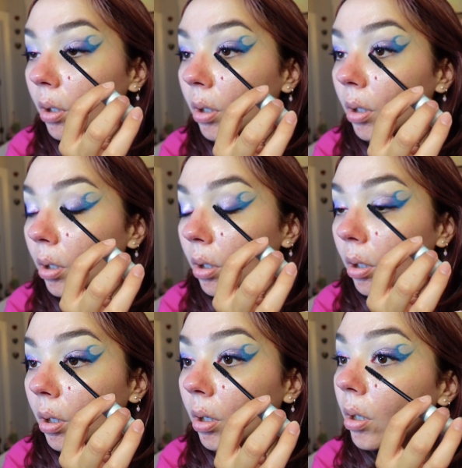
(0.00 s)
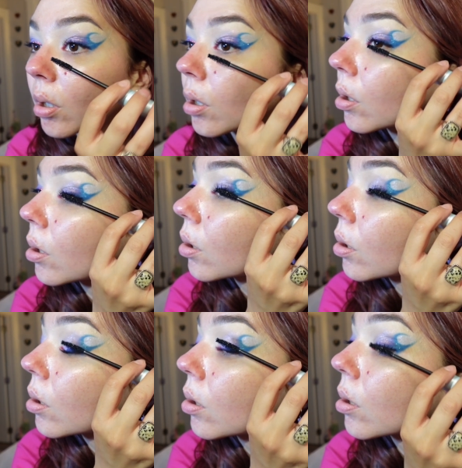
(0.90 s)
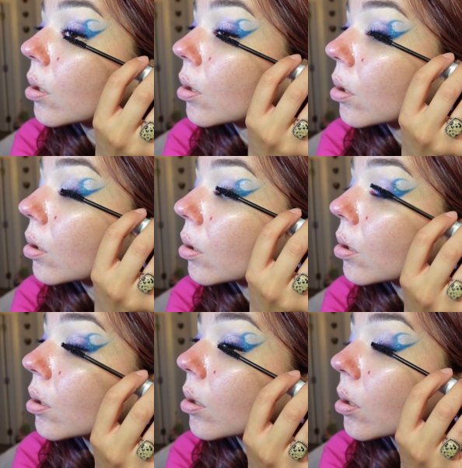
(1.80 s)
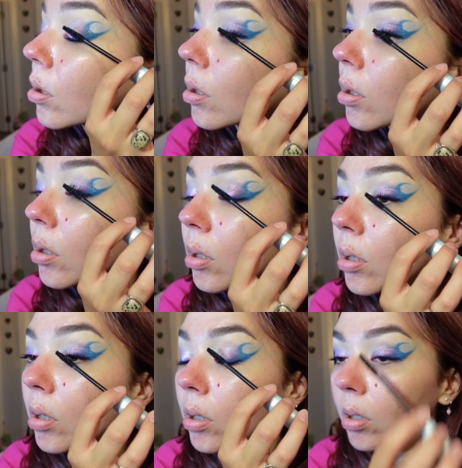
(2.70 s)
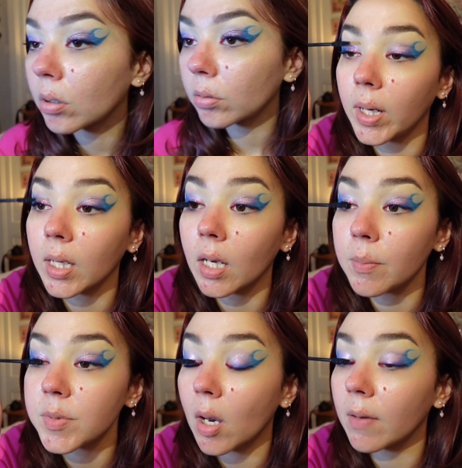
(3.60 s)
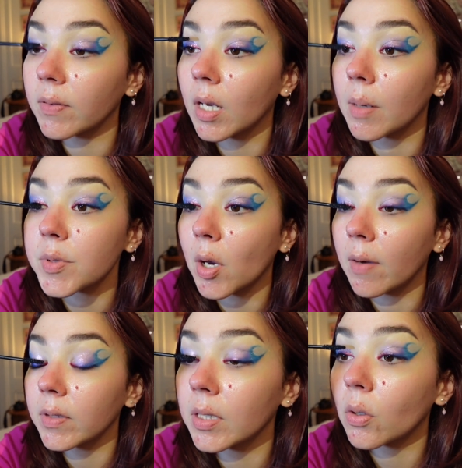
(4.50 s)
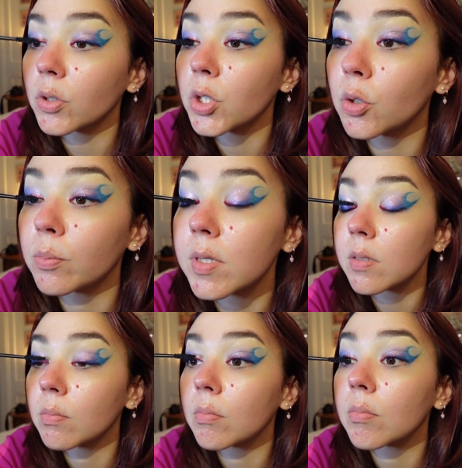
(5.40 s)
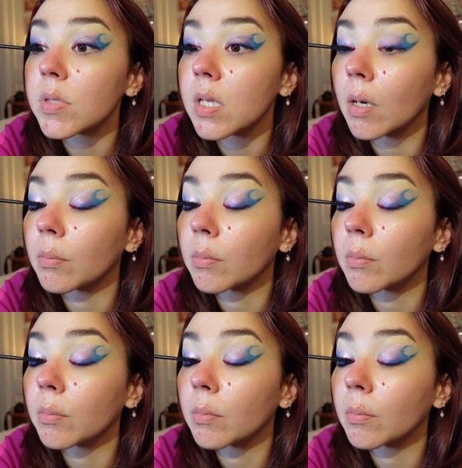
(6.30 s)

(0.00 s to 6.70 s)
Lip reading: I think this is a tubing mascara. It doesn't say that actually, but when it comes off in little tubes. So